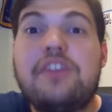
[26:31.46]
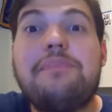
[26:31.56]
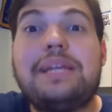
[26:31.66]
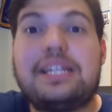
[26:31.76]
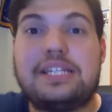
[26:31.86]
have
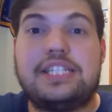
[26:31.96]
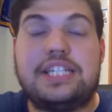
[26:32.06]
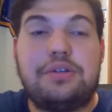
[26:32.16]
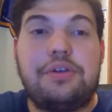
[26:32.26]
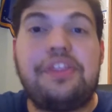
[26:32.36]
been
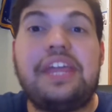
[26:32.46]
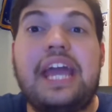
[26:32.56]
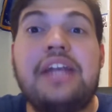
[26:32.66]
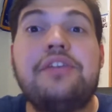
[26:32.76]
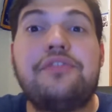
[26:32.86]
considered the
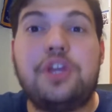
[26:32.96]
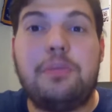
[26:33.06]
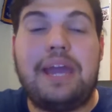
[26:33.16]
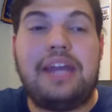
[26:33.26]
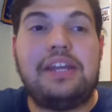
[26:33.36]
end of
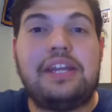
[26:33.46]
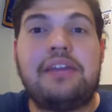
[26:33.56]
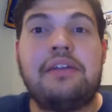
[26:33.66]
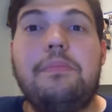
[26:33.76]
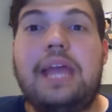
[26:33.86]
humanity.